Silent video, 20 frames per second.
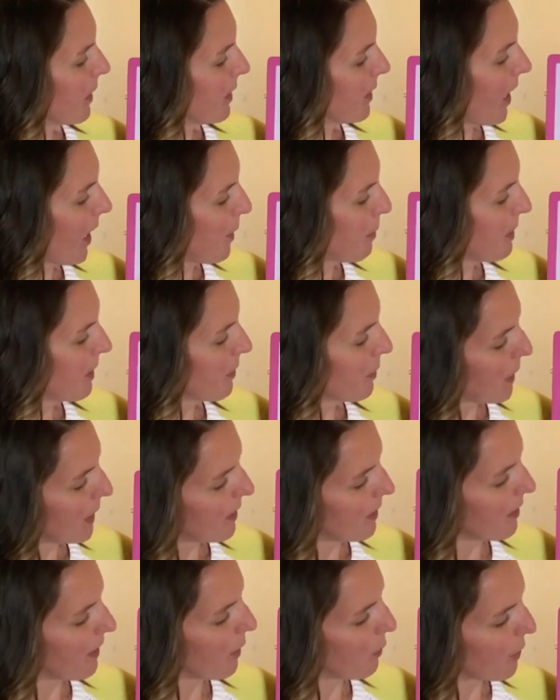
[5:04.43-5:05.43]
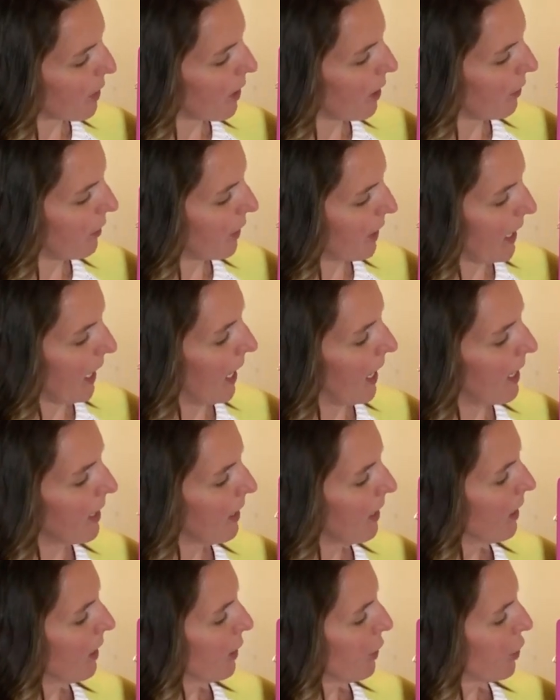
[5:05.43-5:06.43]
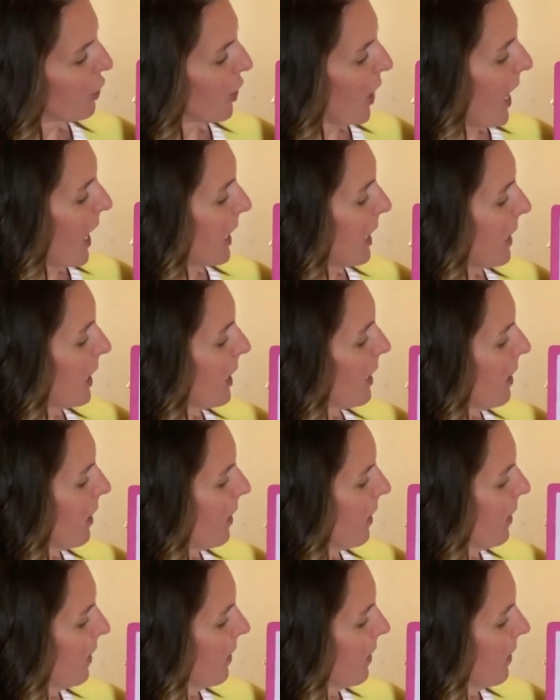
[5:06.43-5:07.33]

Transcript: the types of spacing that we're going to look at, tracking.